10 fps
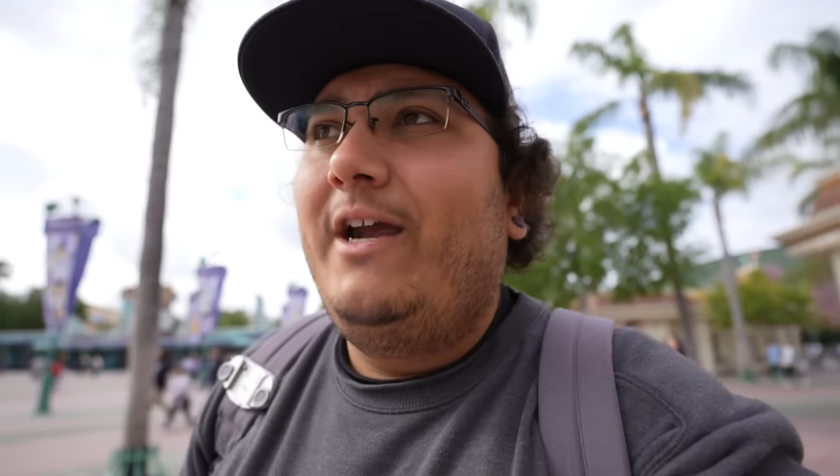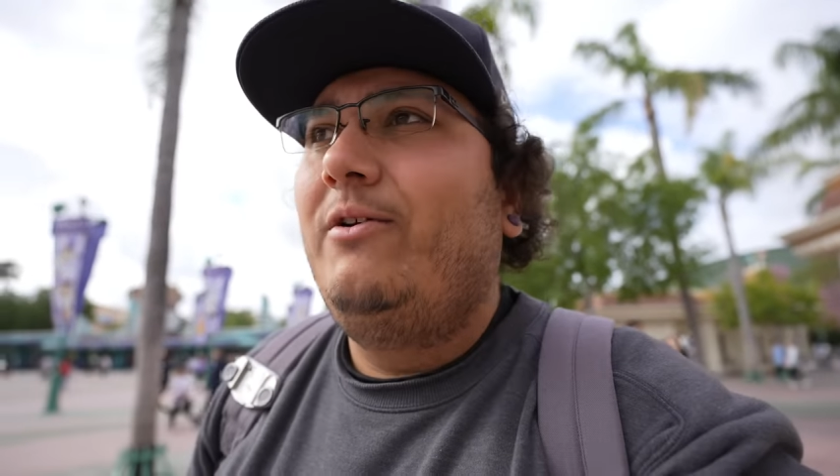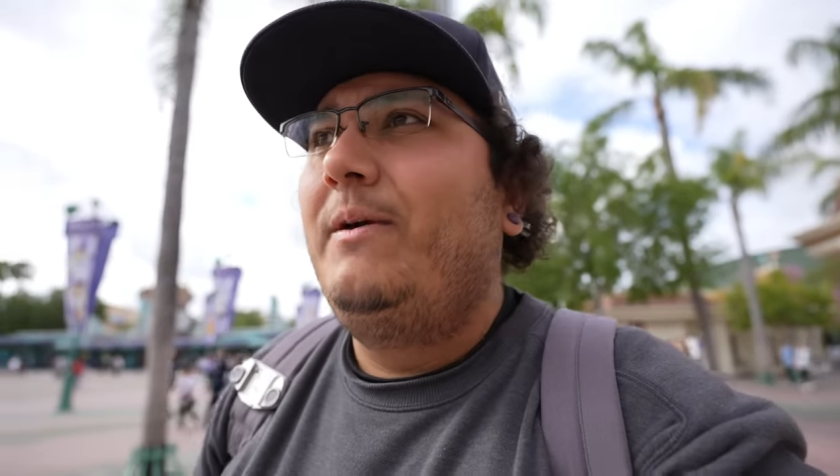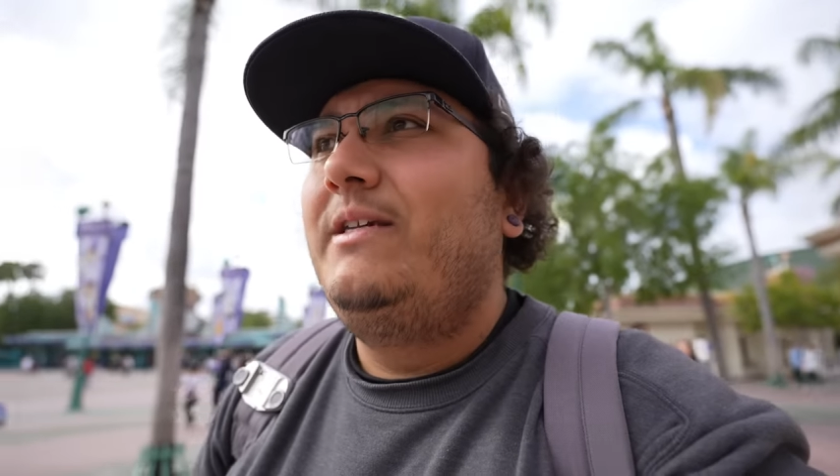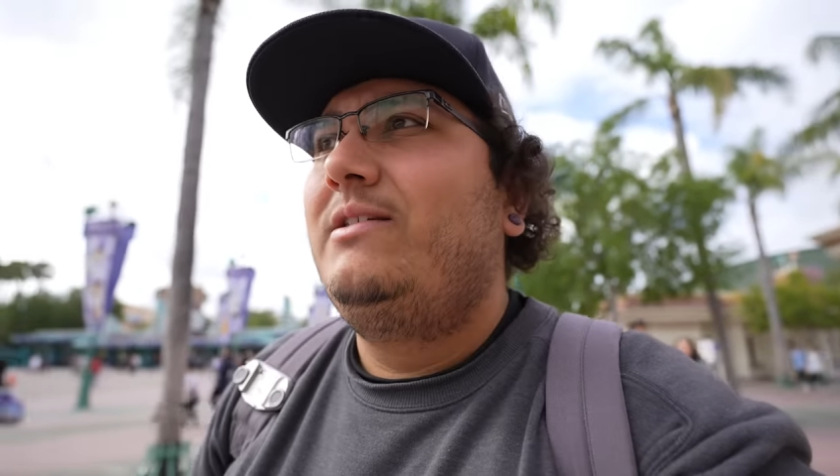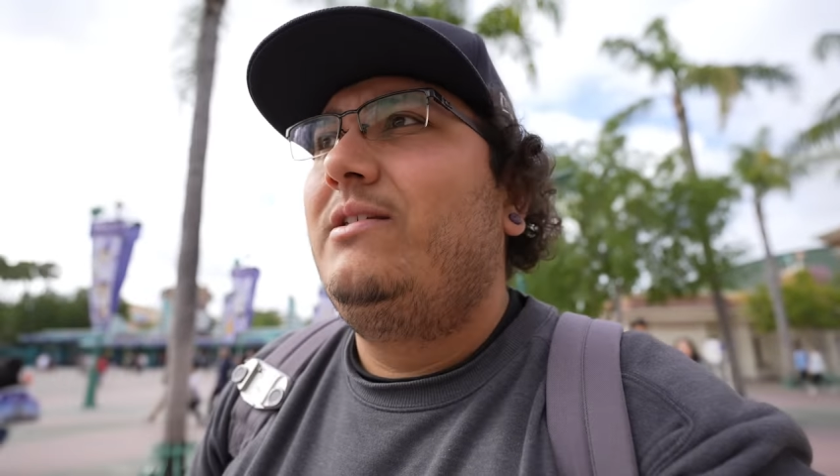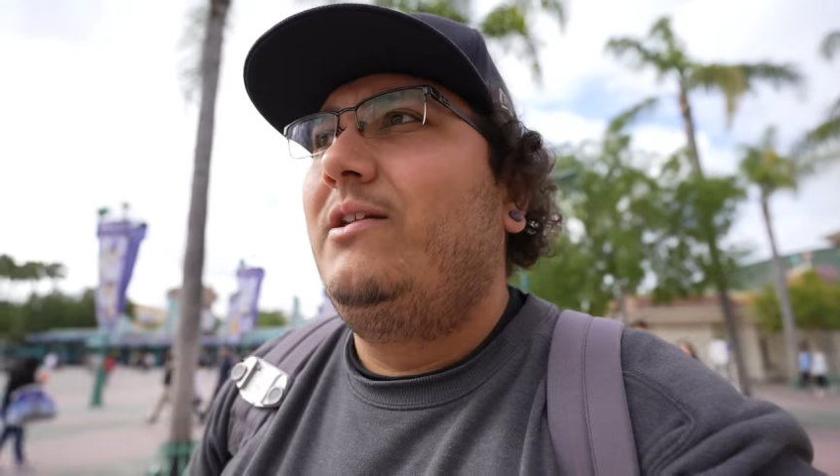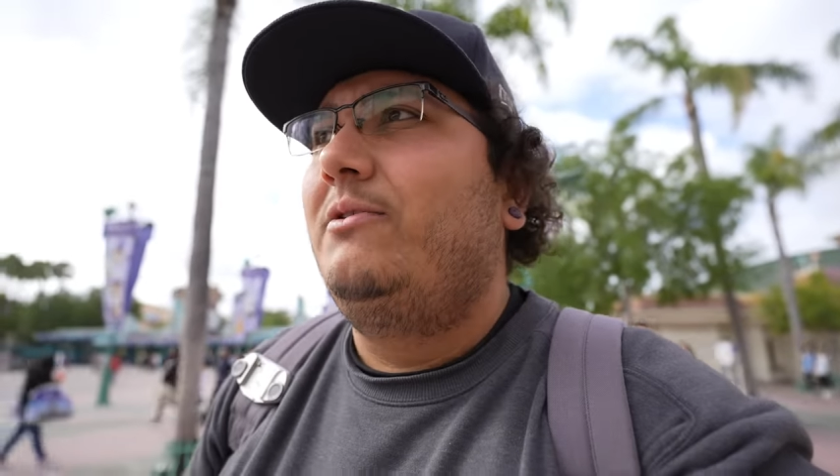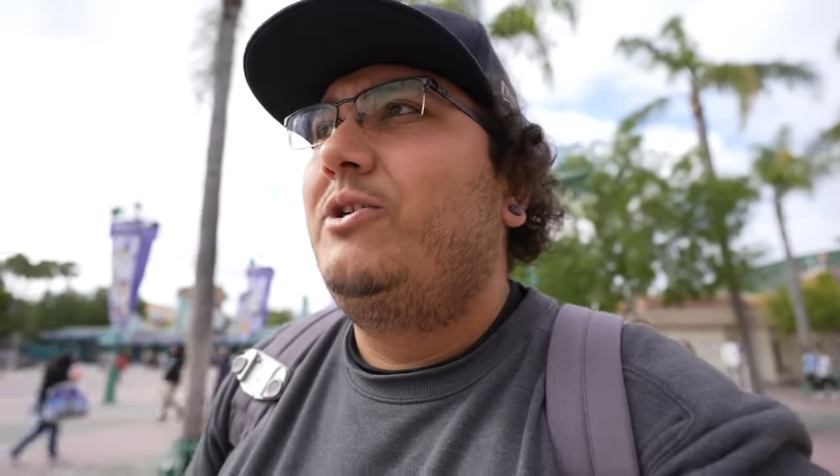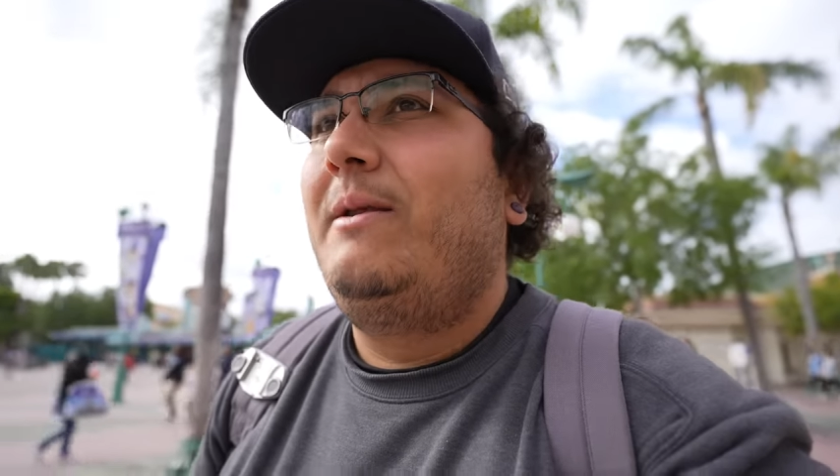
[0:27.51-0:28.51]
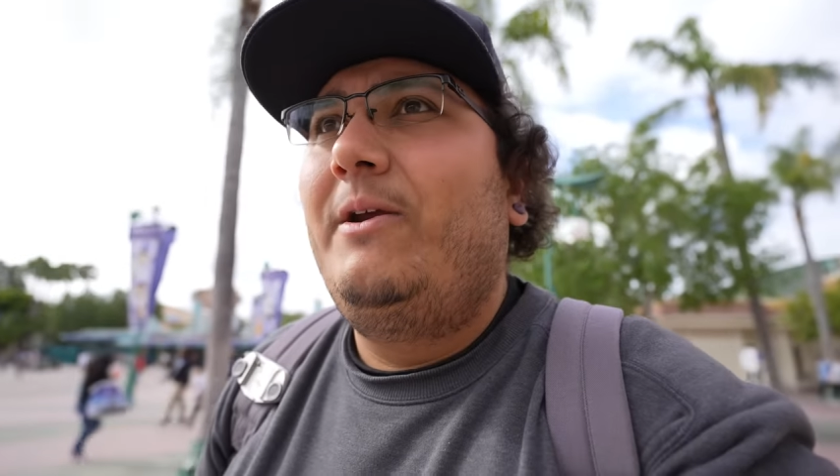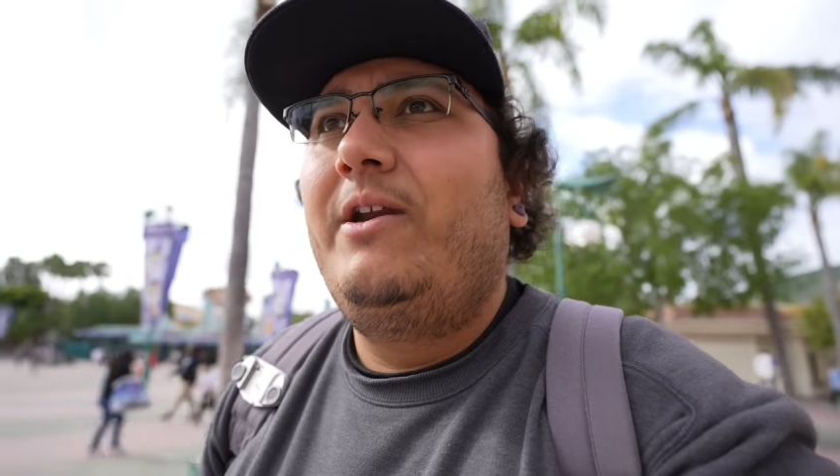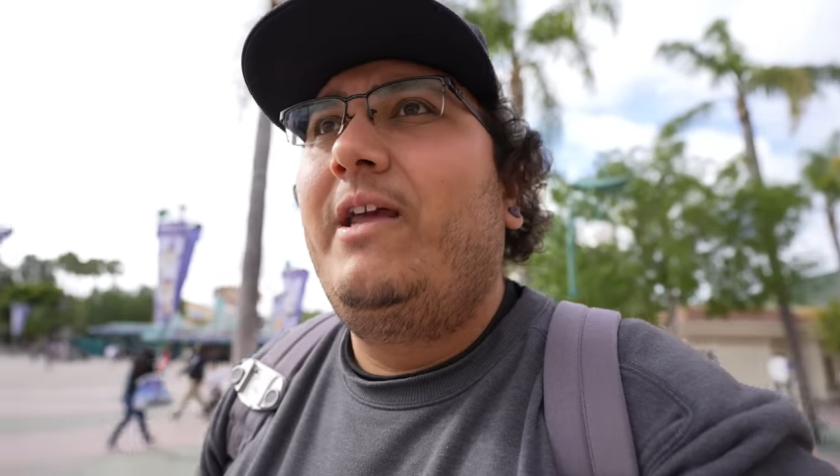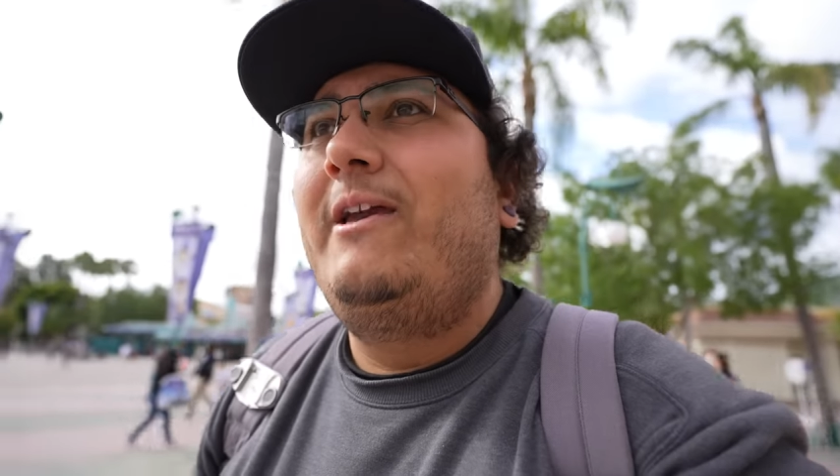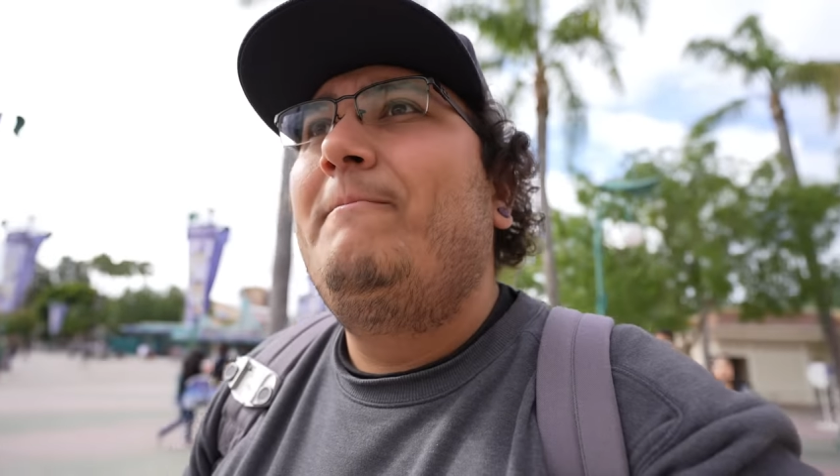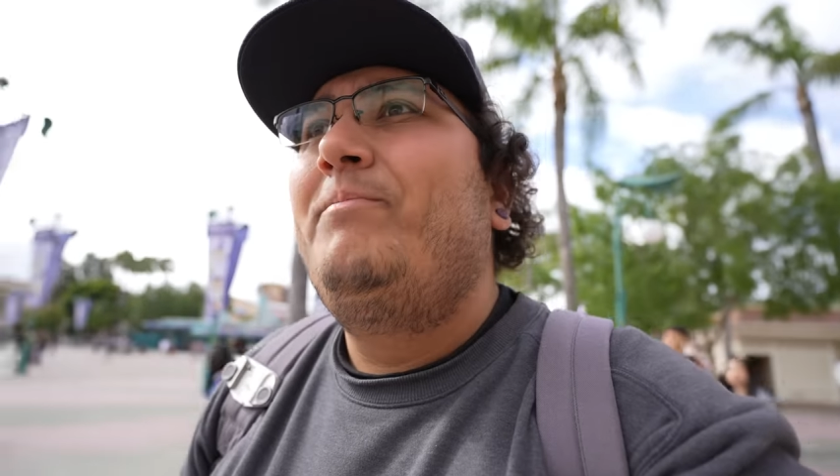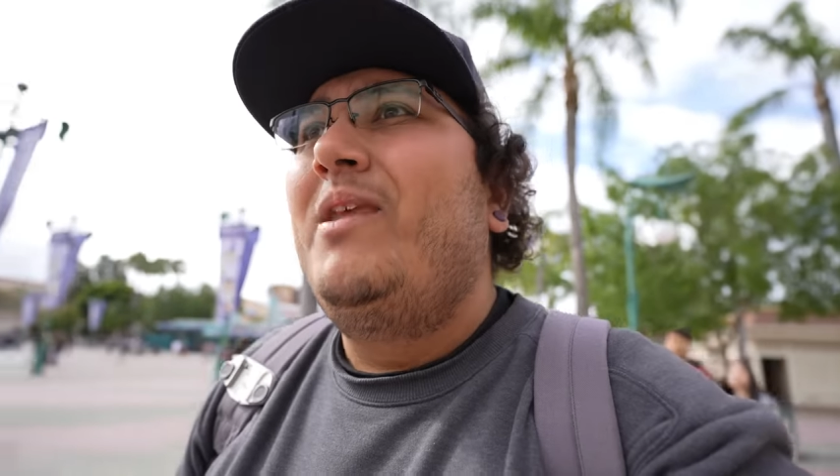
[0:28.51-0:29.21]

everybody's, you know, trying to be here today.